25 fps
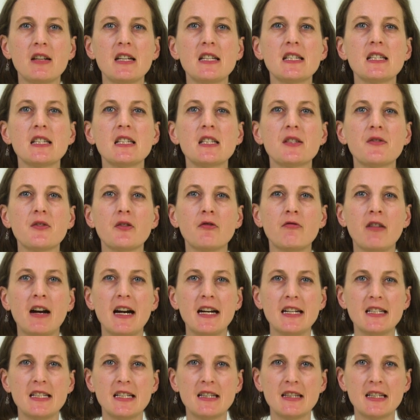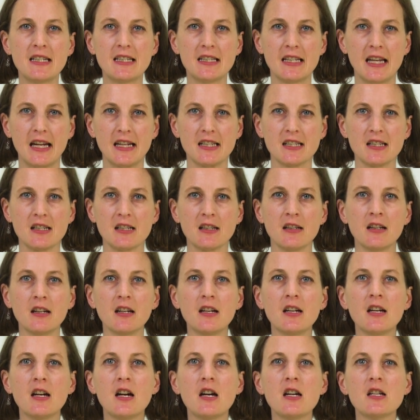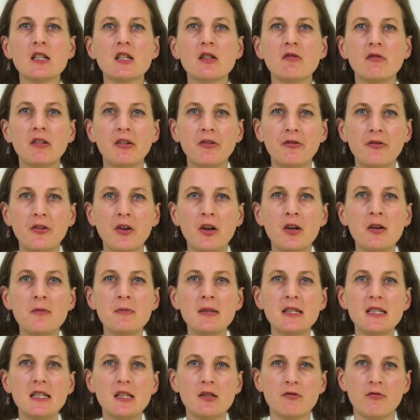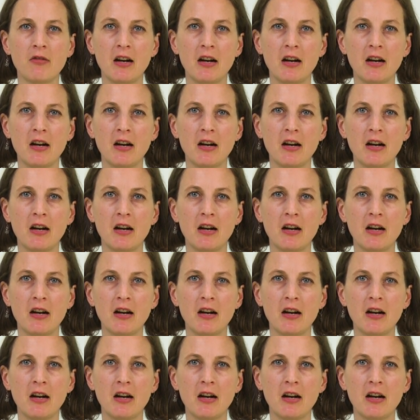reasons for writing this letter, to refer Mrs.